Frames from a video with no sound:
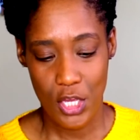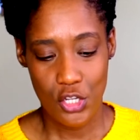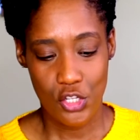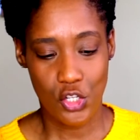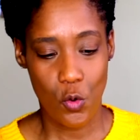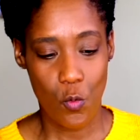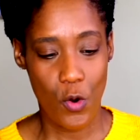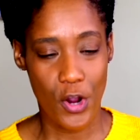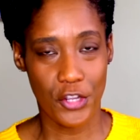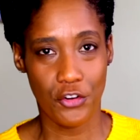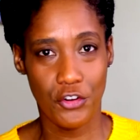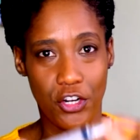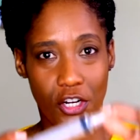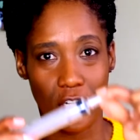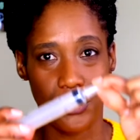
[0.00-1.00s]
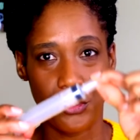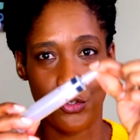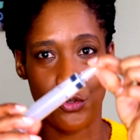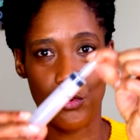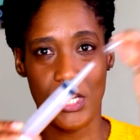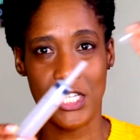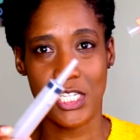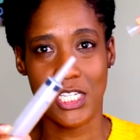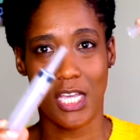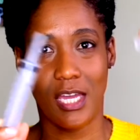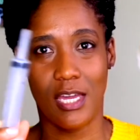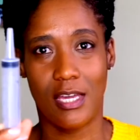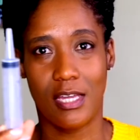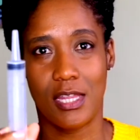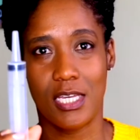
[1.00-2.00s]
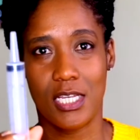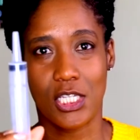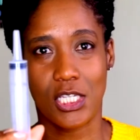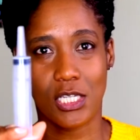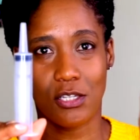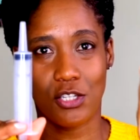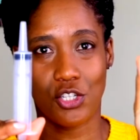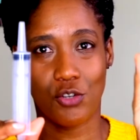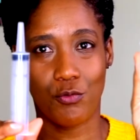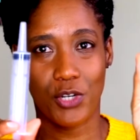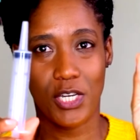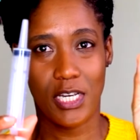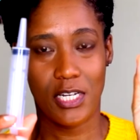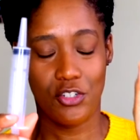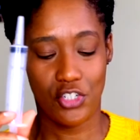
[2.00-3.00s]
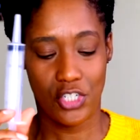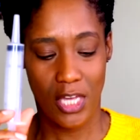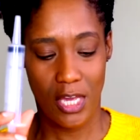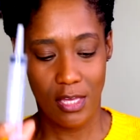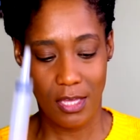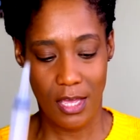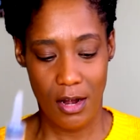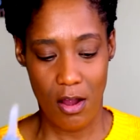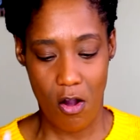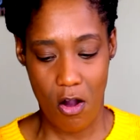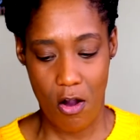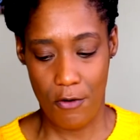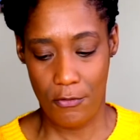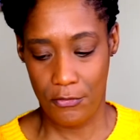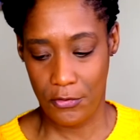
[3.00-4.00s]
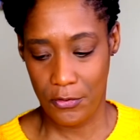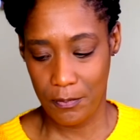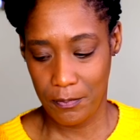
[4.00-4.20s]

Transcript: So what you're going to do is take this syringe, take that off,